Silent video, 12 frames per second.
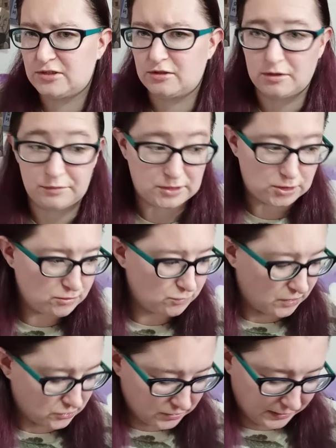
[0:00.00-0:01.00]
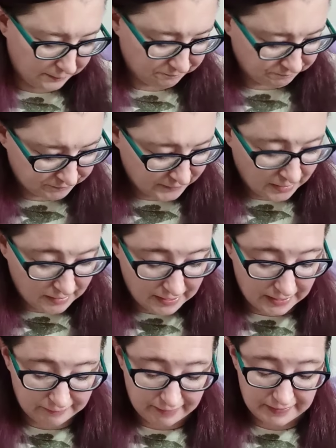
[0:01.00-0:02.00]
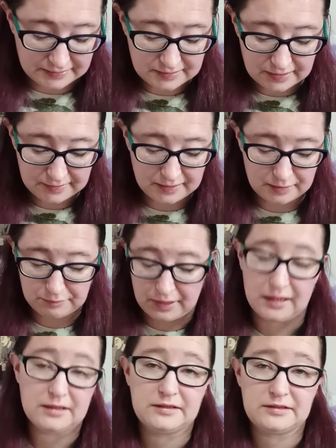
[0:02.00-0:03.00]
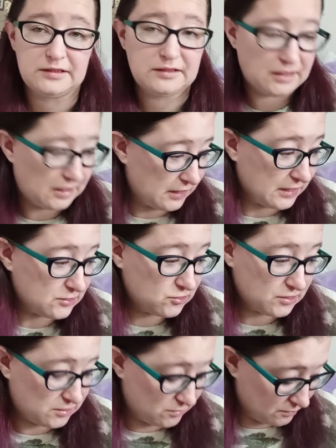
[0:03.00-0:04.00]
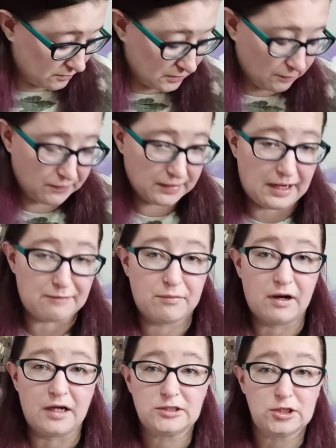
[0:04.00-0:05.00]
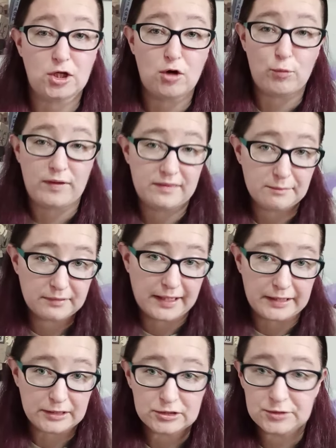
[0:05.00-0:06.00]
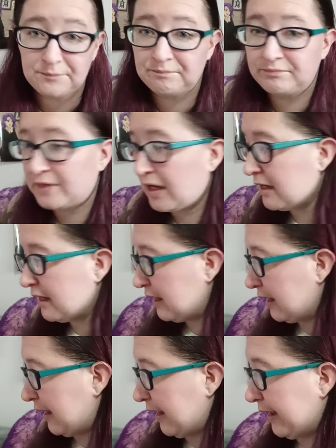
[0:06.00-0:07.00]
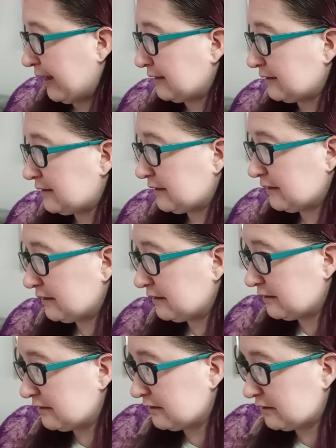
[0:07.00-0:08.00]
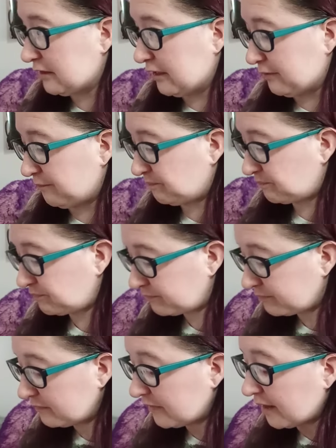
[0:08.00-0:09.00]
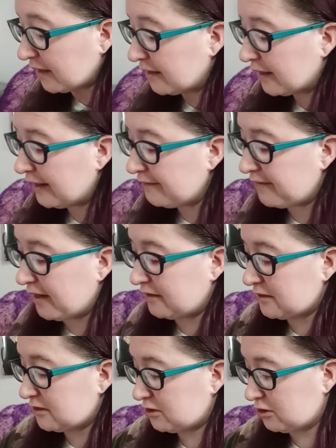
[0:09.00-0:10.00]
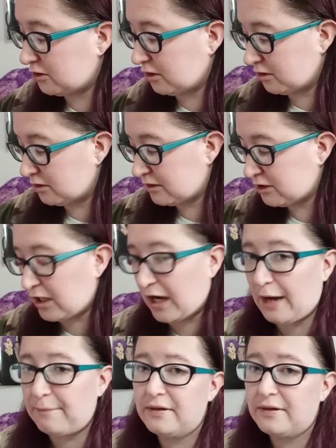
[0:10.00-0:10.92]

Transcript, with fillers: don't know what to do with washi tape. Anyway, that's not the unboxing. That's just something I bought to go with the planners. And so then I found this shop